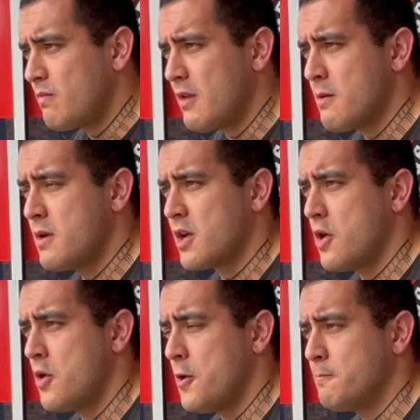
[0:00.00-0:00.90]
I'm gonna go
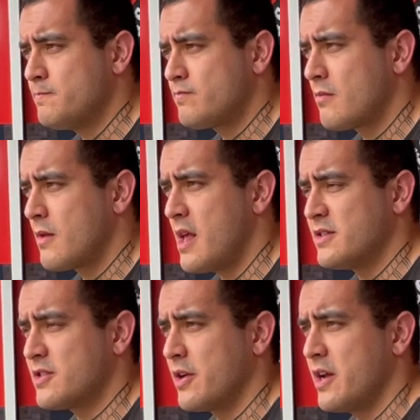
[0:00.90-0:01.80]
home and
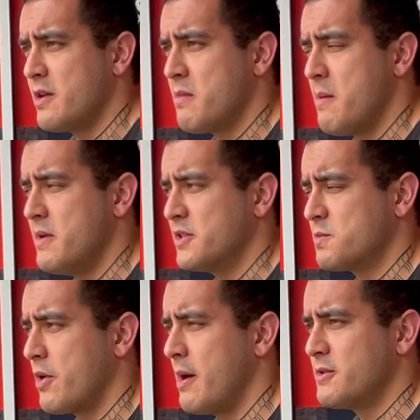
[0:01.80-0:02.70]
start getting my meals
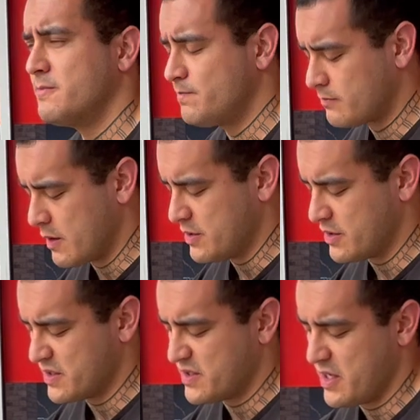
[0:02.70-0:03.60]
prepped, which I'll
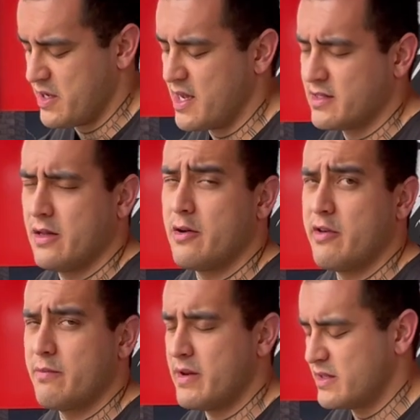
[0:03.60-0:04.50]
just take you guys along
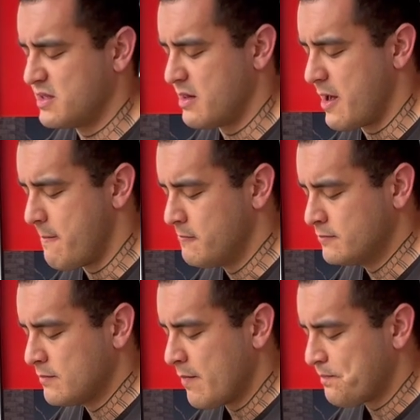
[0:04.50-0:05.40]
with me to see that.
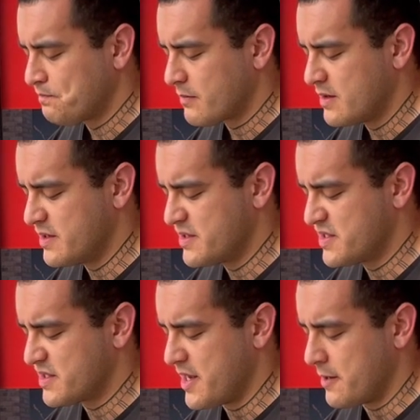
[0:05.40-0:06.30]
So this is
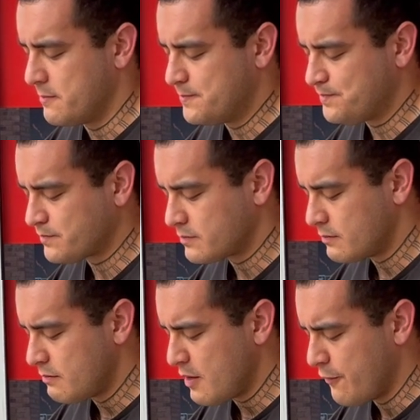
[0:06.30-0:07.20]
just like
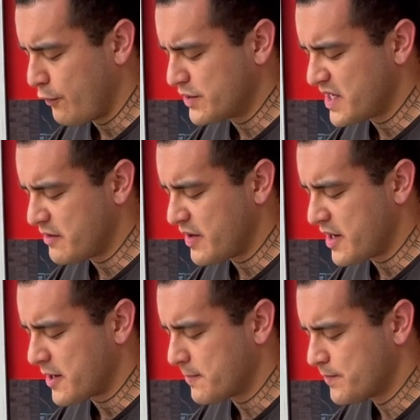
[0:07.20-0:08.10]
a full day of
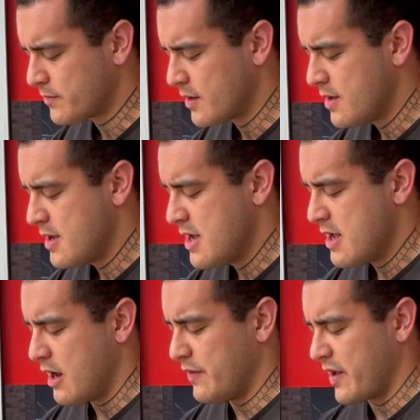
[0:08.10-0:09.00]
eating
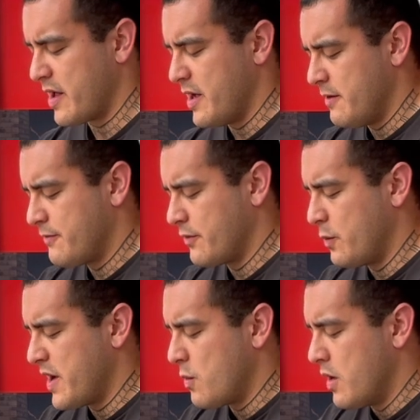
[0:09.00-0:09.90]
on the cut for
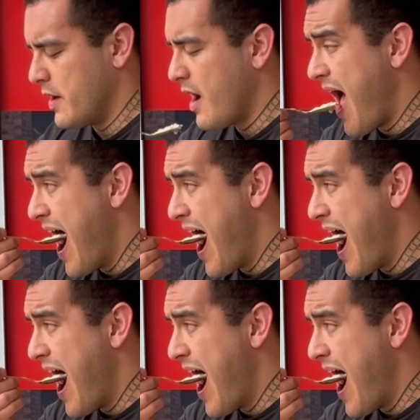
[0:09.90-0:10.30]
week one.